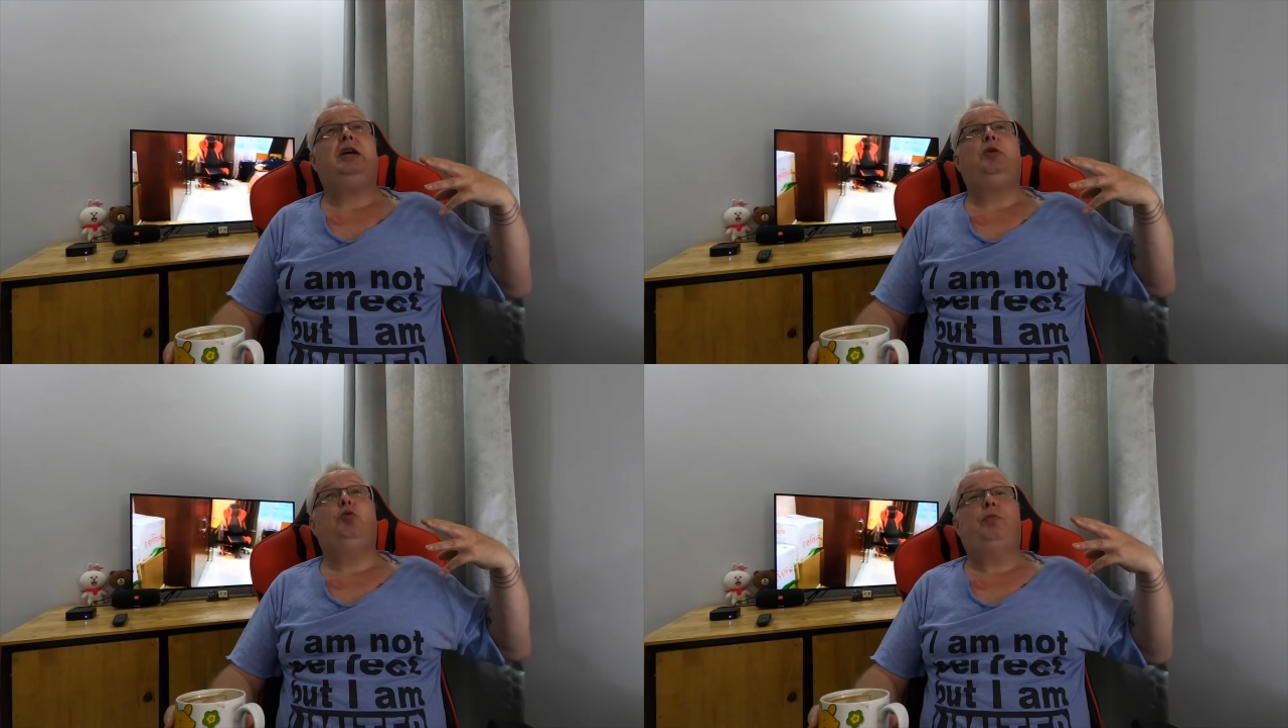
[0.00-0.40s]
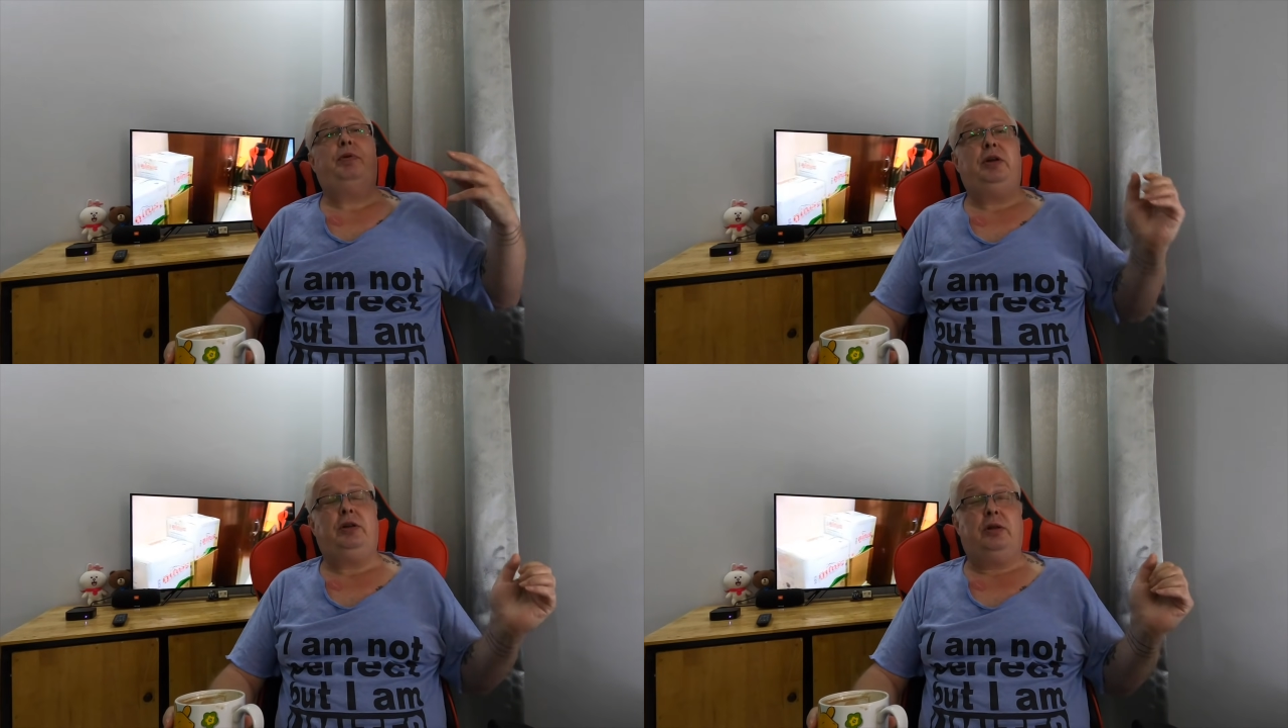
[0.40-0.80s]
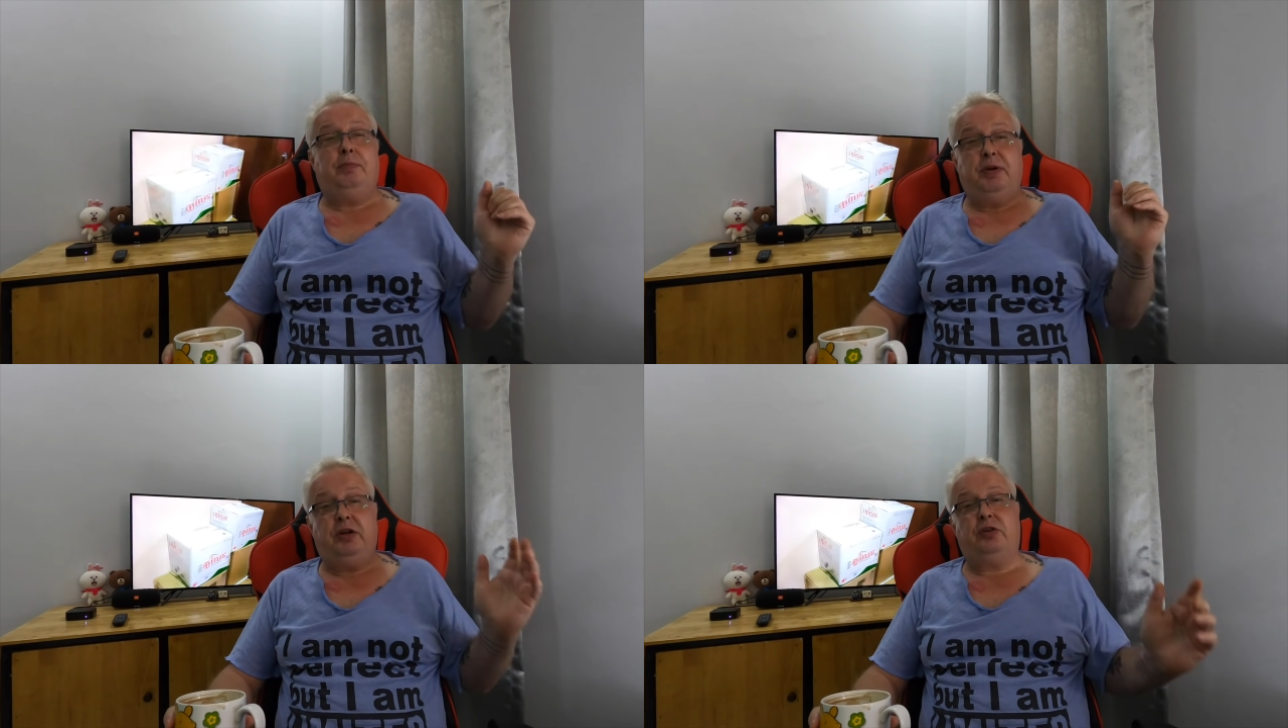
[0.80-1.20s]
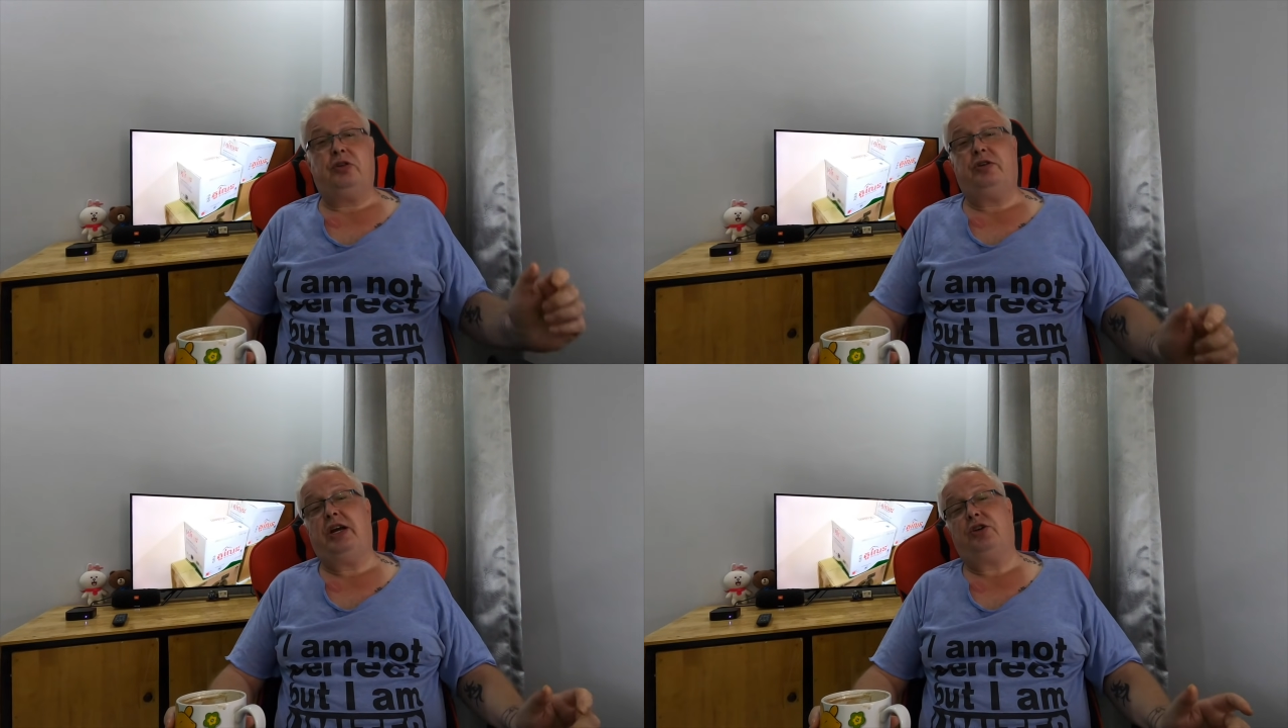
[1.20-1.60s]
it would be the
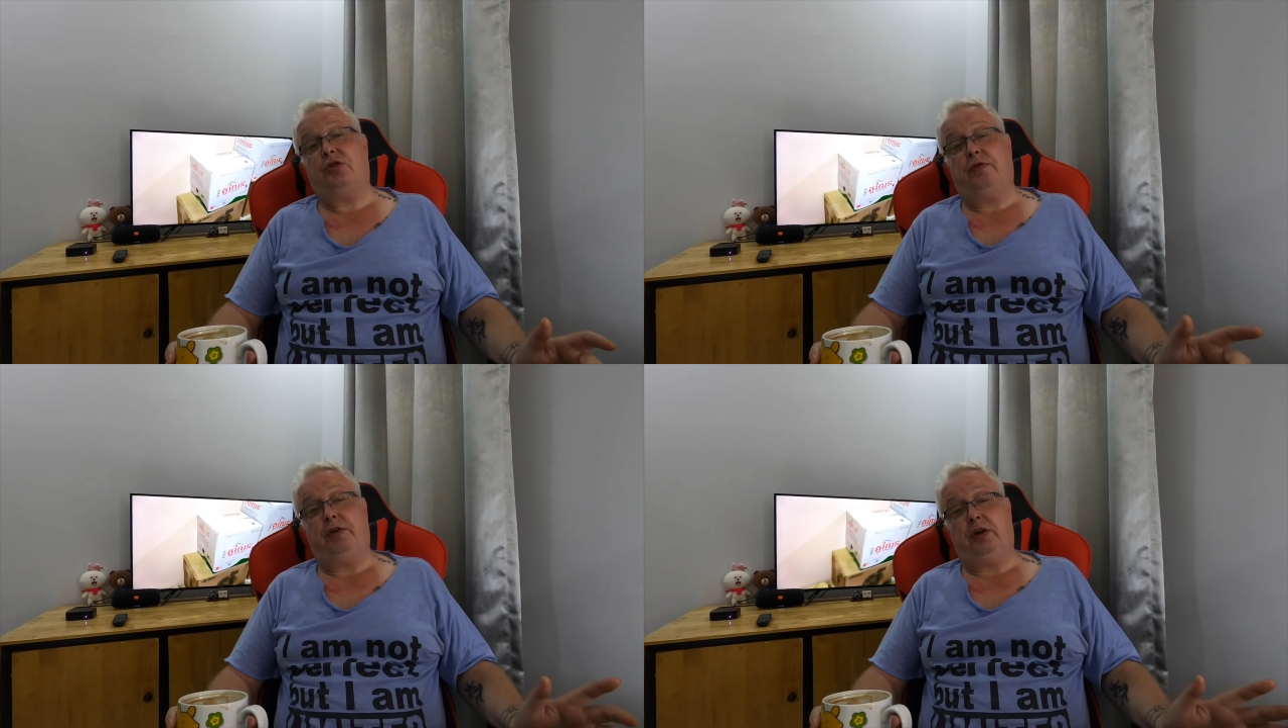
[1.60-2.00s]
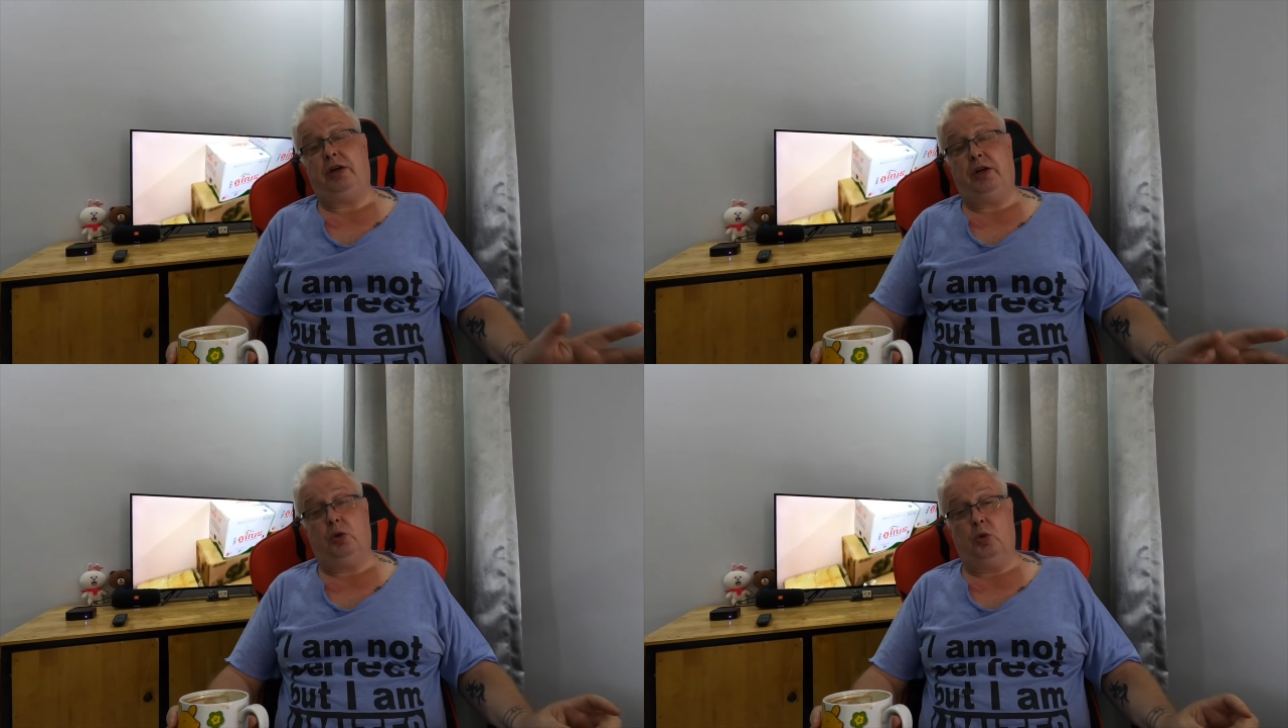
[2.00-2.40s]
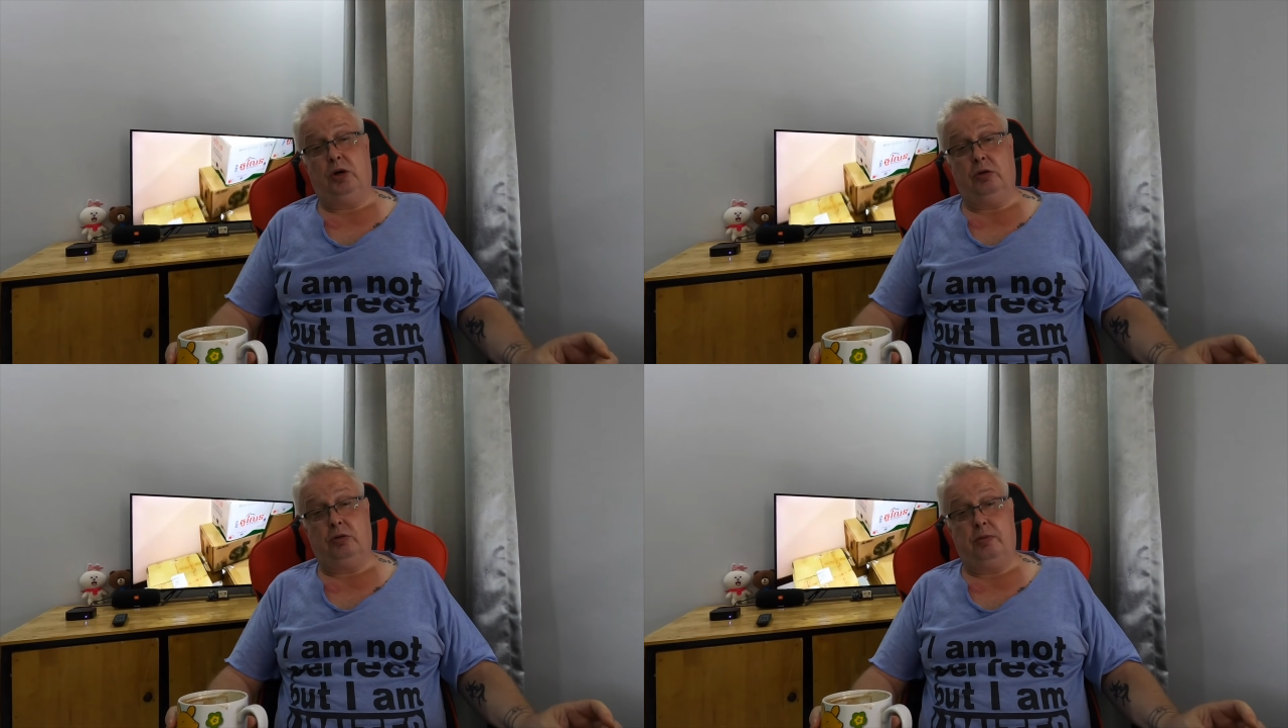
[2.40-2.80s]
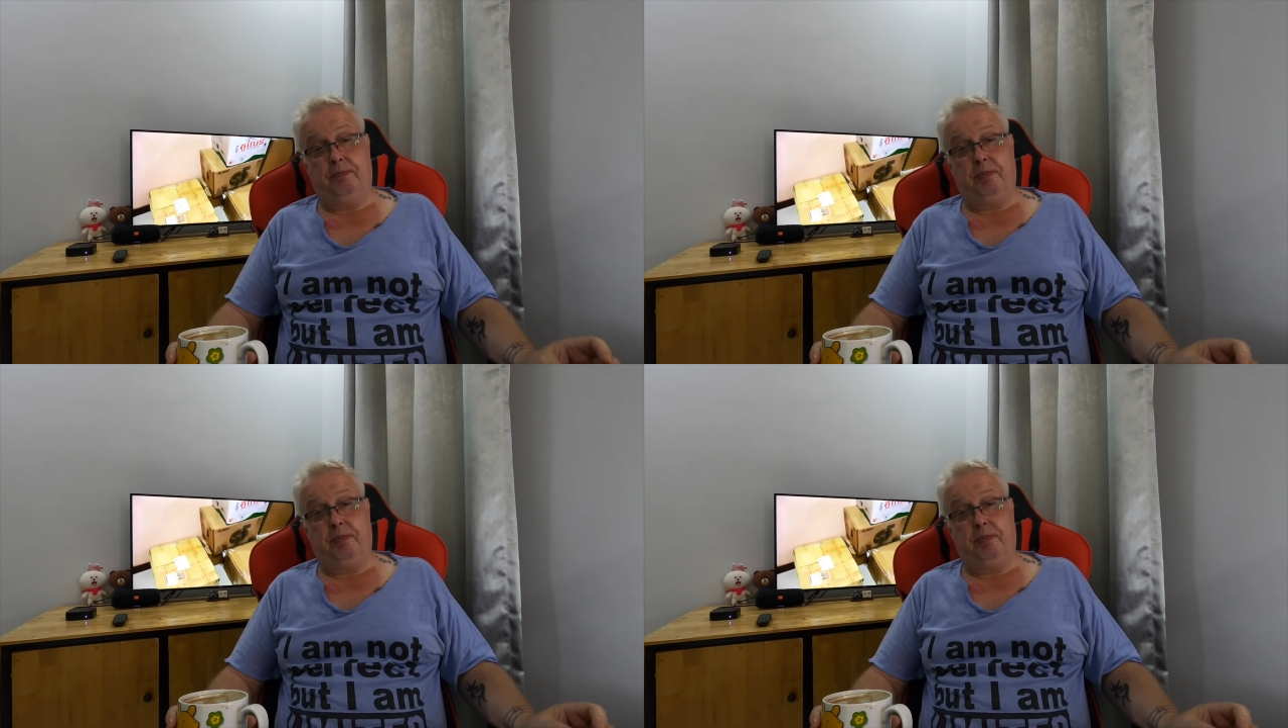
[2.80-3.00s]
biggest catastrophe in the world.